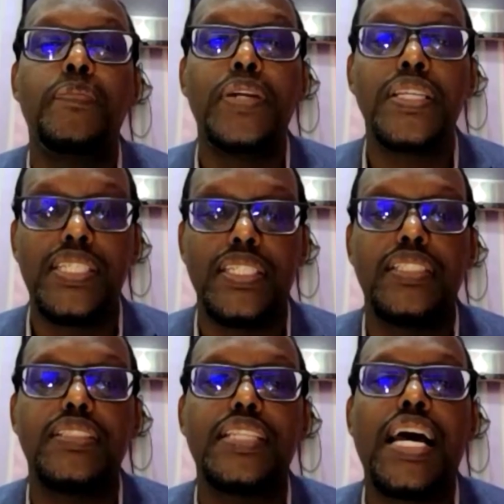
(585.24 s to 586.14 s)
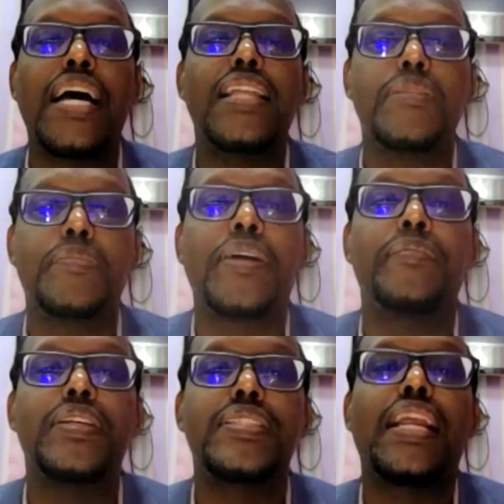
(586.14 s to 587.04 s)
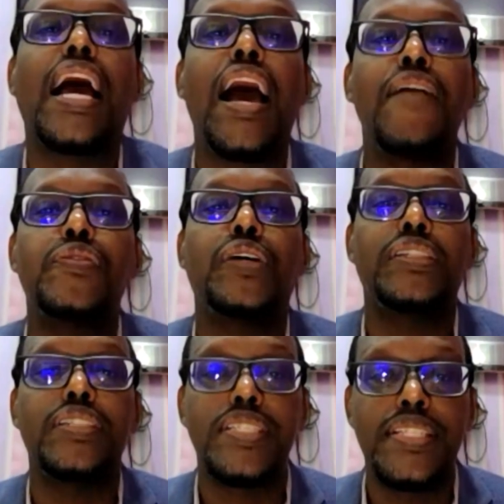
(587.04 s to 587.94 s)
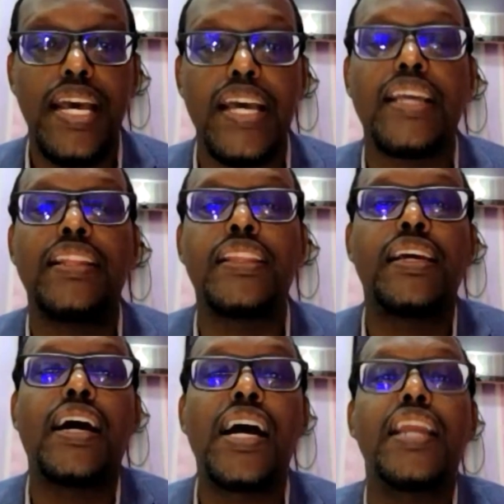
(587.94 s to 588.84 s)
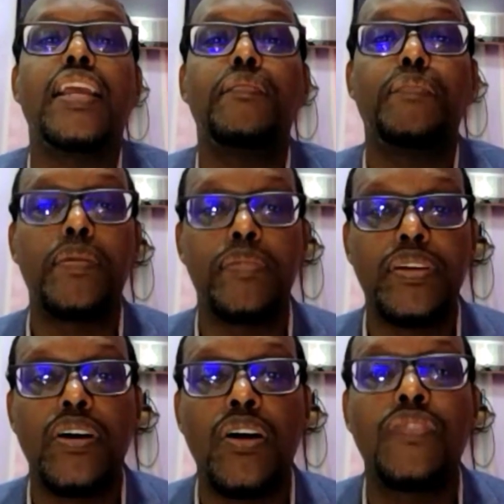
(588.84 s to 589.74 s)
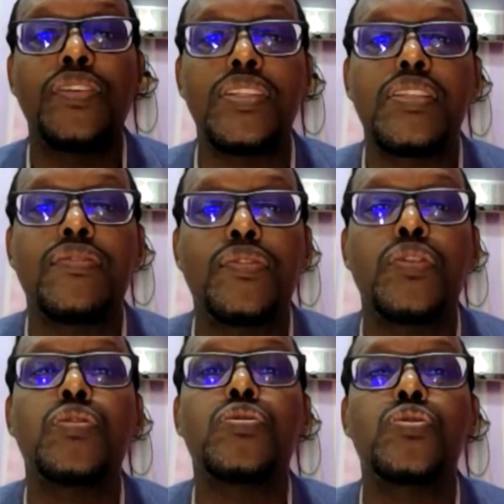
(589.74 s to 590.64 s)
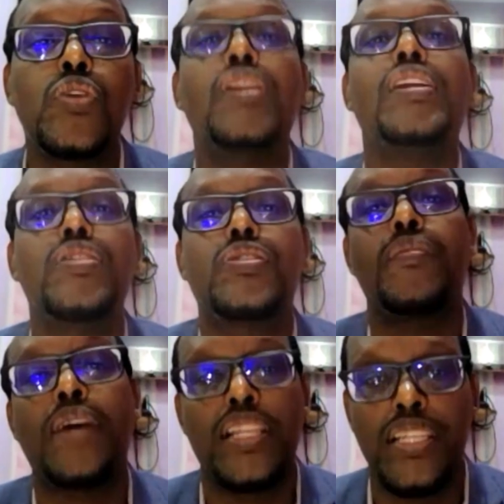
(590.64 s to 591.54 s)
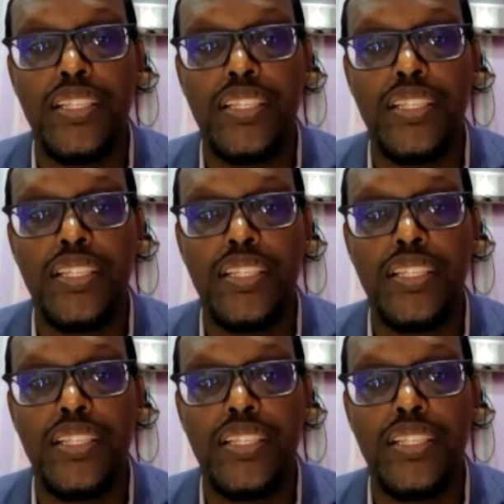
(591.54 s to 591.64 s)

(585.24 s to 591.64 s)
the president and the prime minister have to understand they are in public office for solely Somali